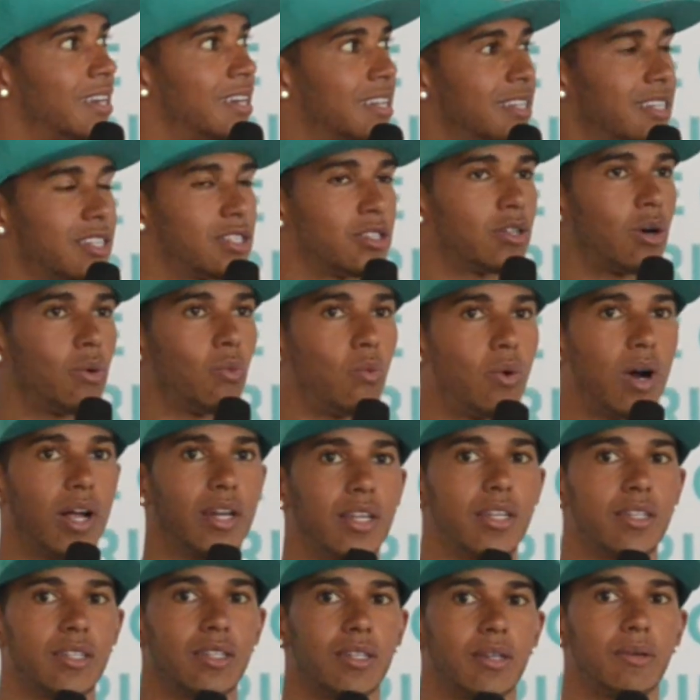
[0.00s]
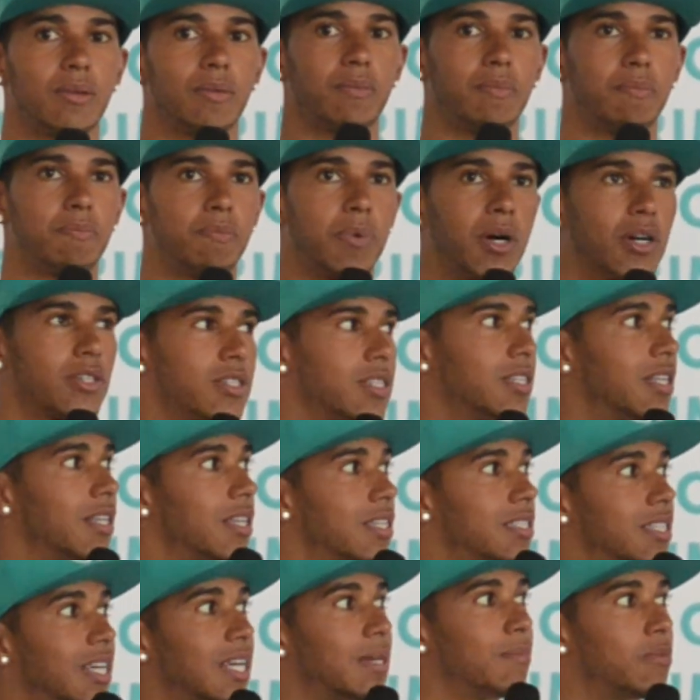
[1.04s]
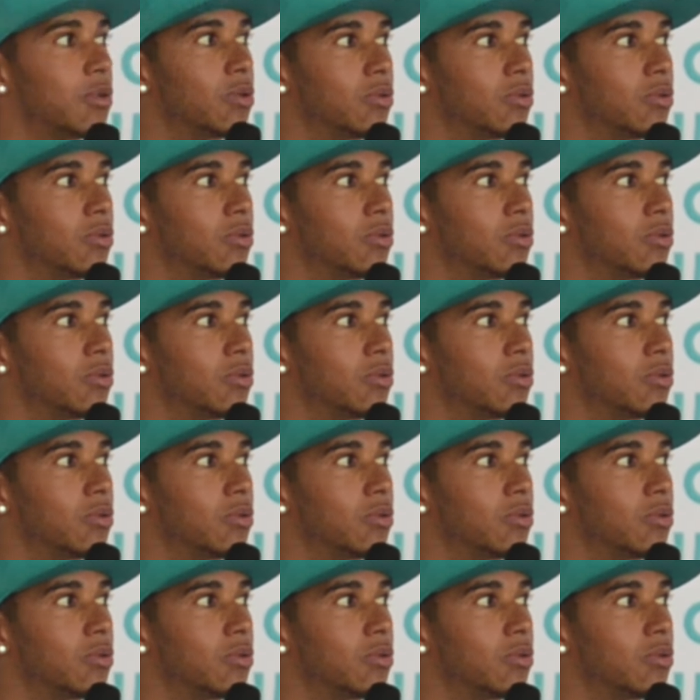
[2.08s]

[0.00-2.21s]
There's not one person in the team